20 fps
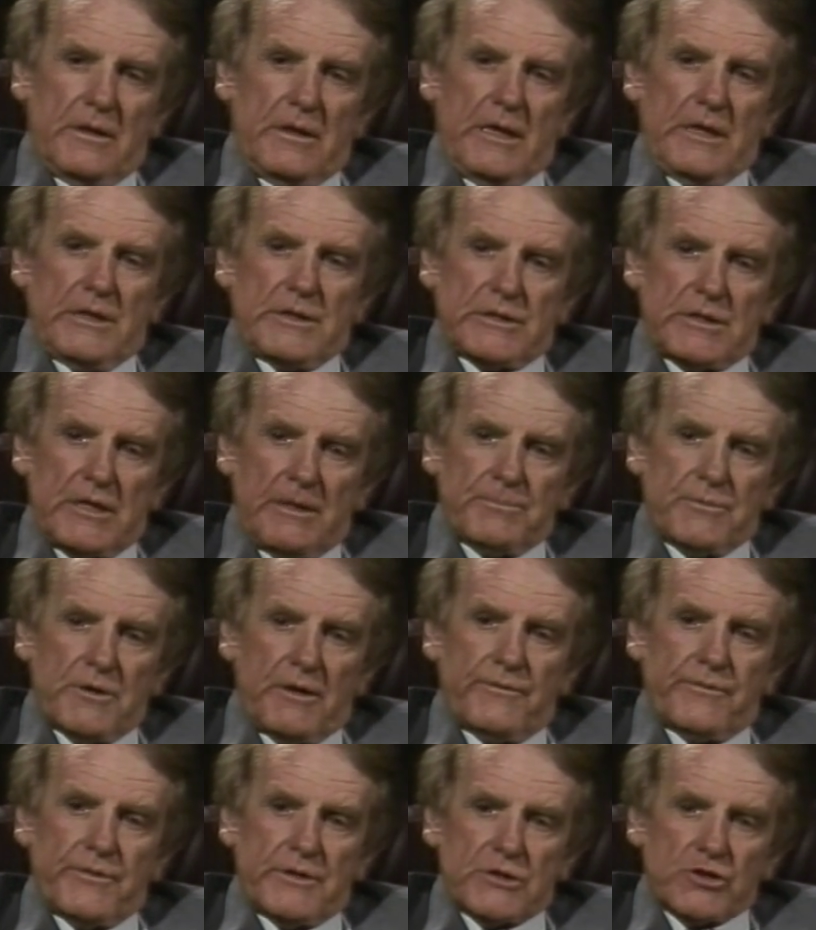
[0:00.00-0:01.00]
and stepped
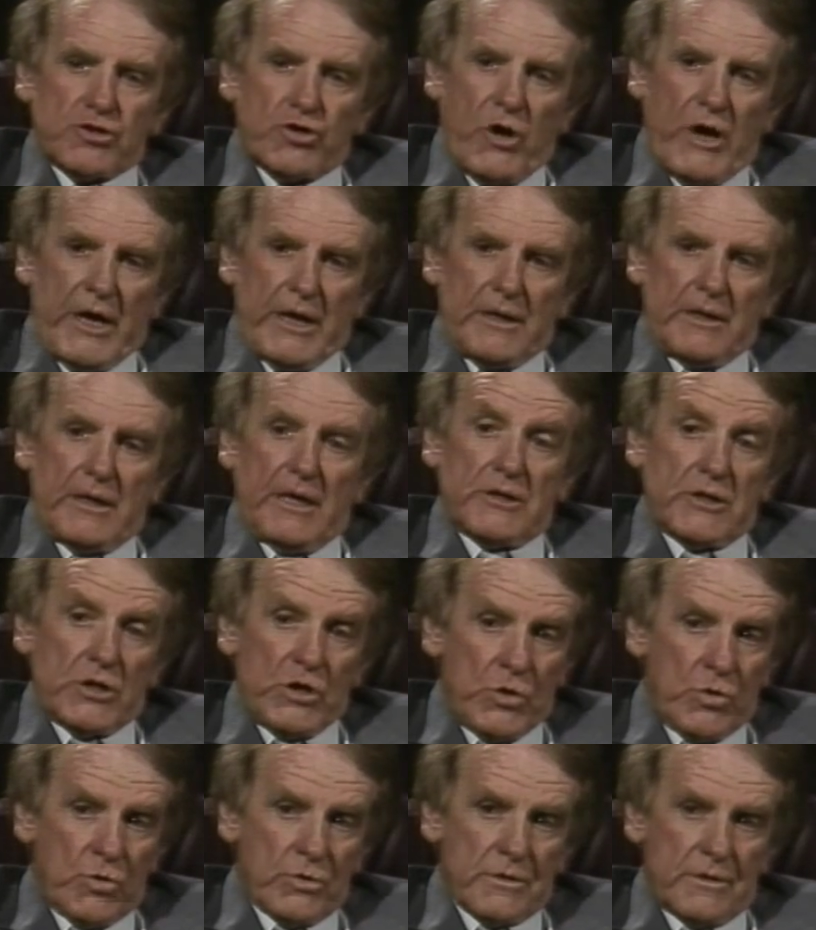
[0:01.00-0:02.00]
off the train at the
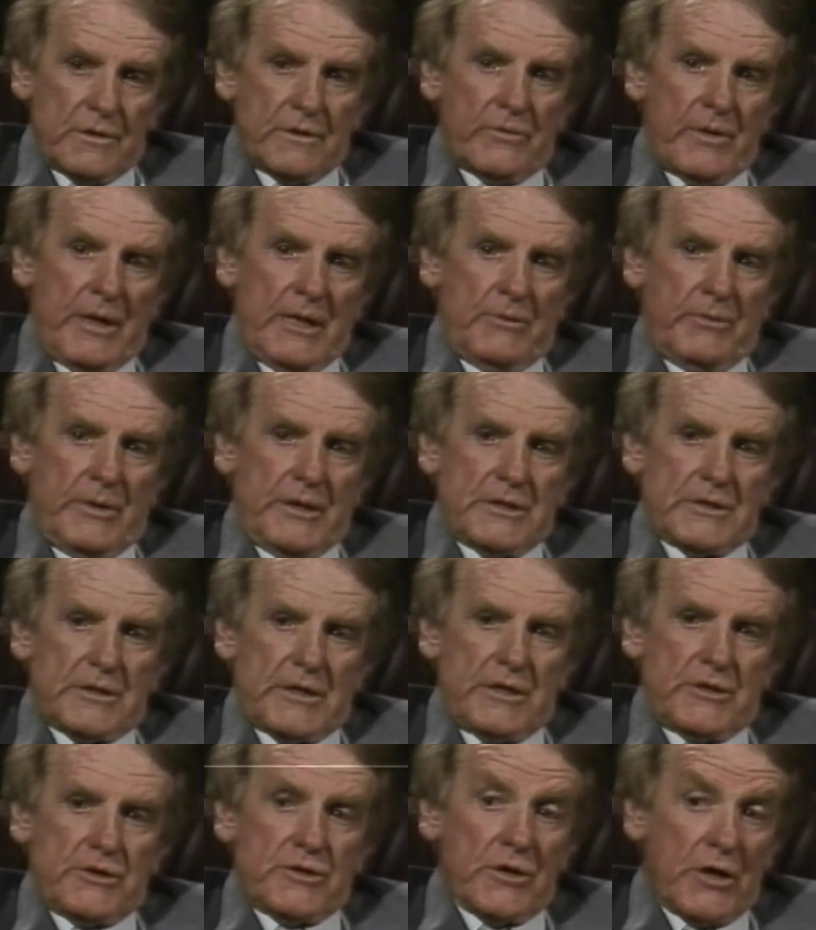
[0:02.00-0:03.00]
Auckland railway
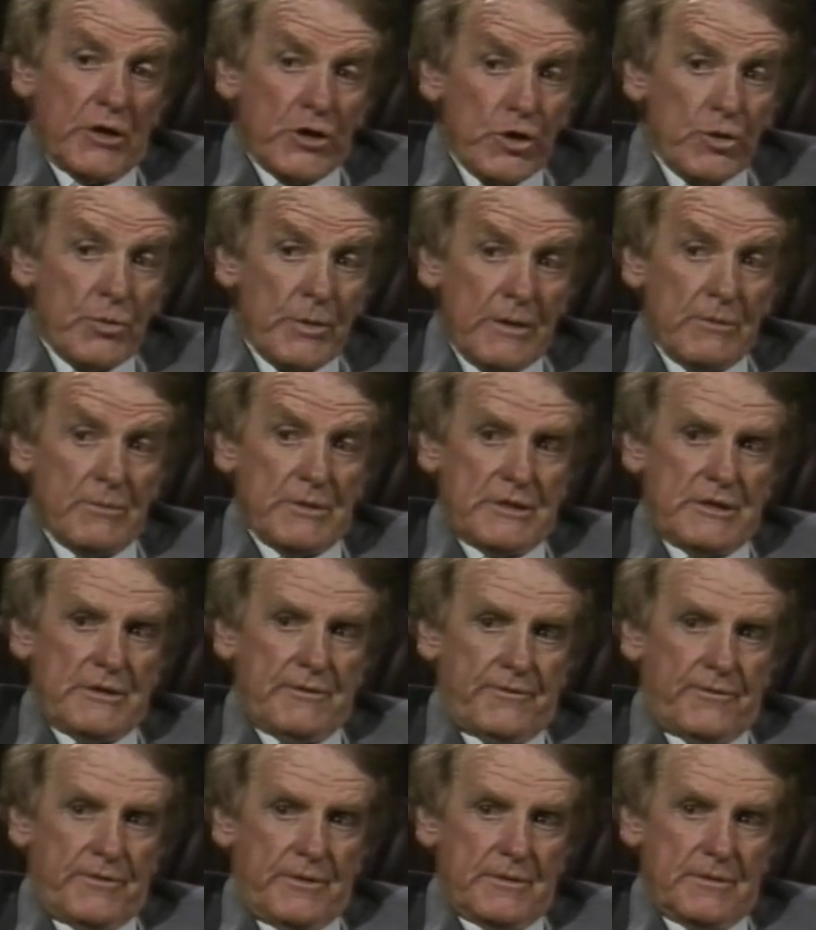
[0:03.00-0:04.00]
station, I knew he was
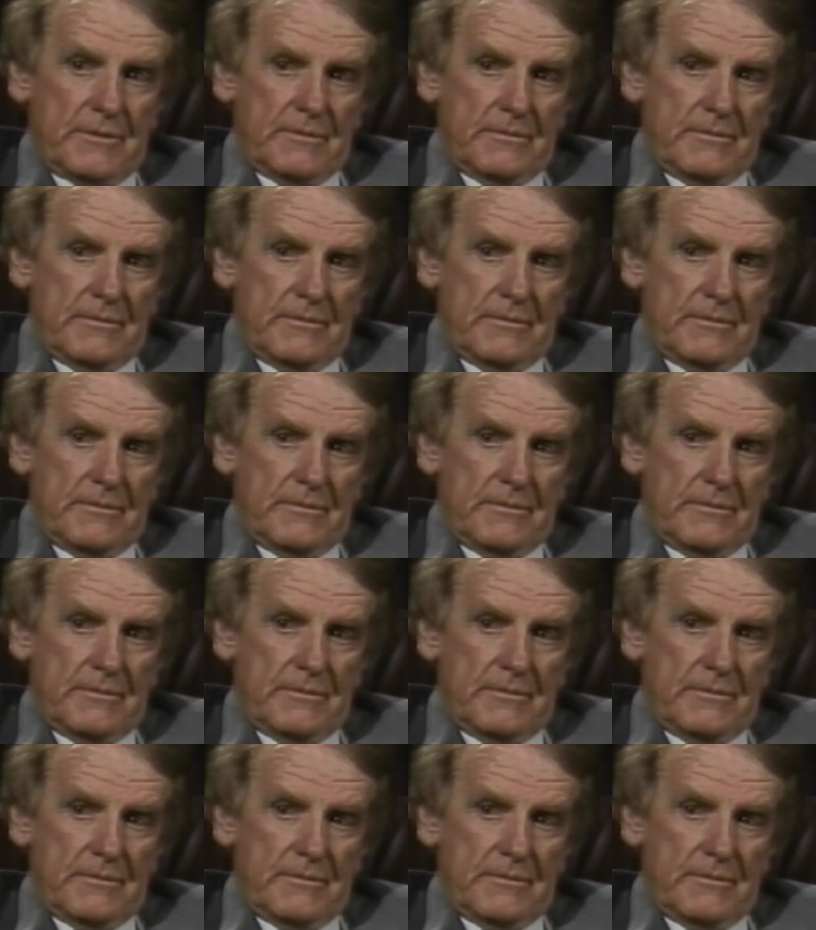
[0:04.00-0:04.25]
different.